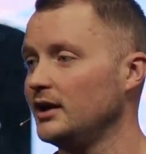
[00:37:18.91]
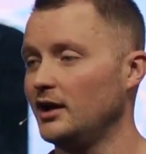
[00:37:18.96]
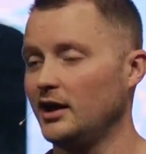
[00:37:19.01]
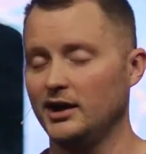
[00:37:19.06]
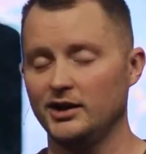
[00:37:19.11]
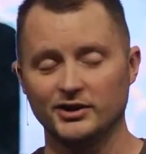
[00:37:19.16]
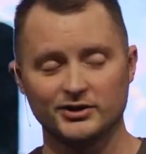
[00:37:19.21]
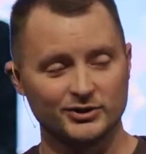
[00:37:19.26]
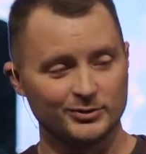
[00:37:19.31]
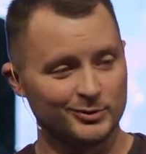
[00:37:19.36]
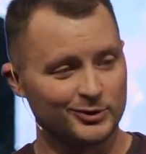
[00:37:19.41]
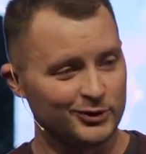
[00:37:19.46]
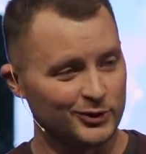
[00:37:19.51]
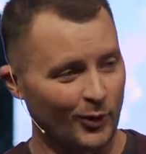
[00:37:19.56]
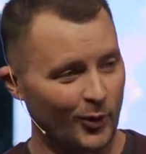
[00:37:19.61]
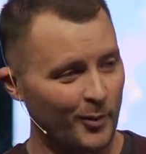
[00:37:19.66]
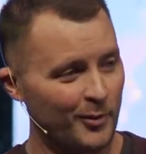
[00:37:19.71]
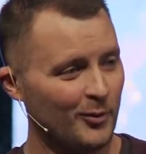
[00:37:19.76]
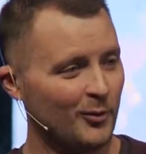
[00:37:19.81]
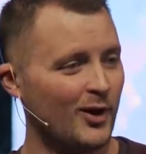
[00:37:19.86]
into some
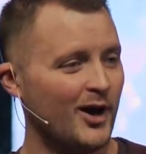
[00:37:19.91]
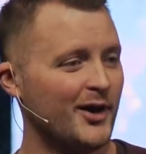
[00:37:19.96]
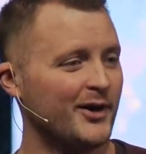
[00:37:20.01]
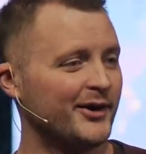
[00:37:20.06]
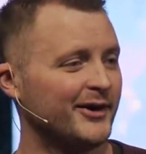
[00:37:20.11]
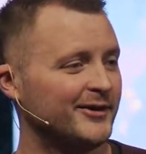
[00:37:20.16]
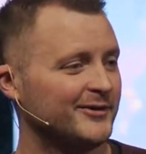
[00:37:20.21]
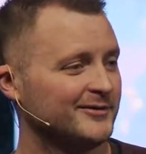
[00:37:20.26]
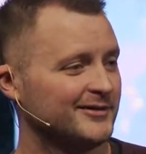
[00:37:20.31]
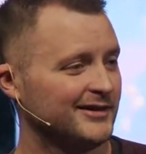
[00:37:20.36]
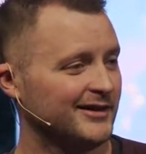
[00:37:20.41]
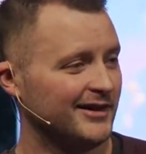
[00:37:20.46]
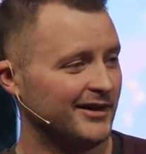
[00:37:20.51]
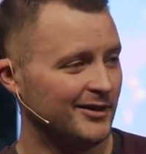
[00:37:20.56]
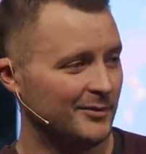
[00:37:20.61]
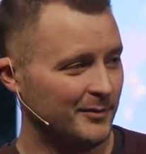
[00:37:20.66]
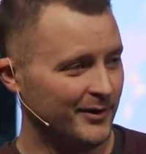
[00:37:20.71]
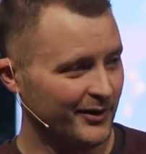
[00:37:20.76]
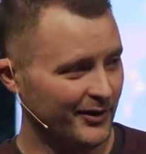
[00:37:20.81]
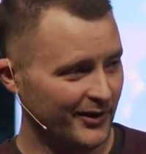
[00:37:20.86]
stormy water in
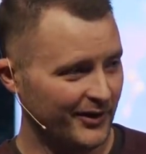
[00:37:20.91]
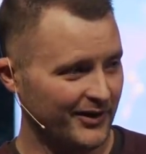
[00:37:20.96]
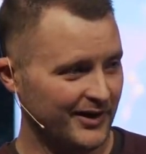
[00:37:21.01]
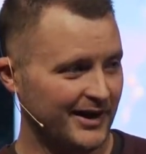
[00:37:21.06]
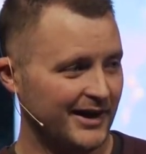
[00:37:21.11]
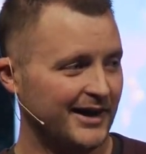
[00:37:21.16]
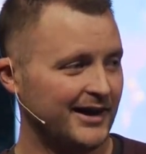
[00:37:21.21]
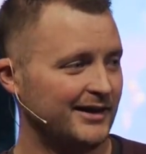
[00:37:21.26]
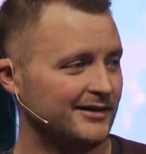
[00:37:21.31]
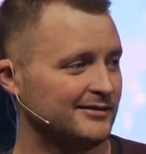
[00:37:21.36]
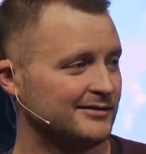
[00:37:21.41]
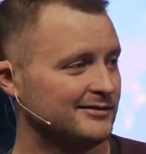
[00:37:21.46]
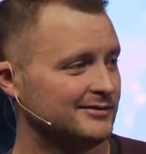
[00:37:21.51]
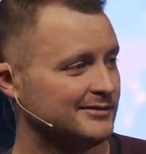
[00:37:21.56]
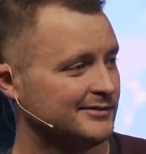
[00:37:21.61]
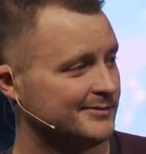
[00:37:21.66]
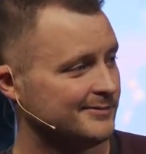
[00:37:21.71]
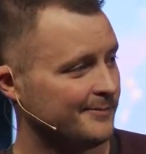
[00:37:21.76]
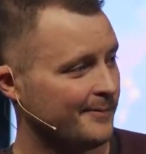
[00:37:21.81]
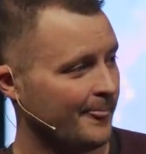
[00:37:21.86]
the middle of the night.
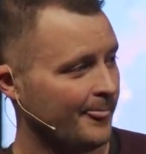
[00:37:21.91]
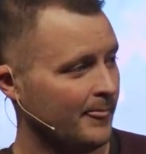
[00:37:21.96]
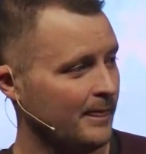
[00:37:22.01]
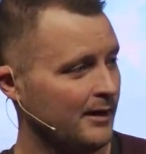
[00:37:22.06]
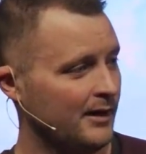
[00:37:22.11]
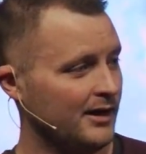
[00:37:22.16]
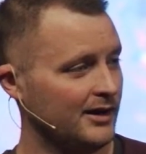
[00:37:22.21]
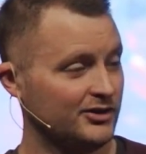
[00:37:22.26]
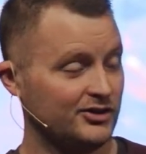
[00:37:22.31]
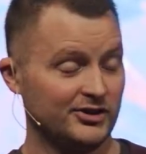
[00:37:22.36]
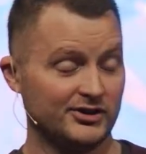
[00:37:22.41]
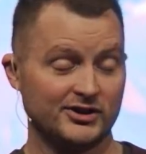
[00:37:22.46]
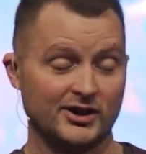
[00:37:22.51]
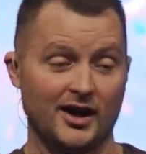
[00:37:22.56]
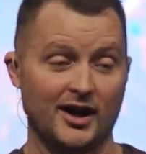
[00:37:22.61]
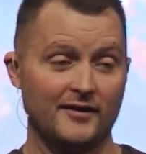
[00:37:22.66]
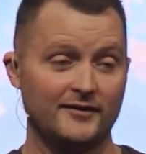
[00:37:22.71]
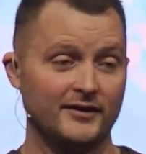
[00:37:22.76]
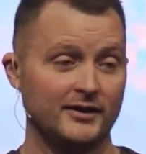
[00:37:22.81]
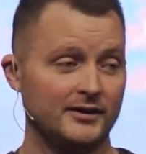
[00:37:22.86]
It's just
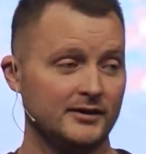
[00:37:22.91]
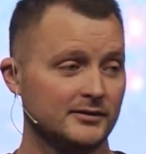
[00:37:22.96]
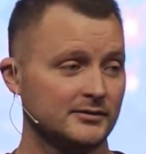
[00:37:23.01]
coffee.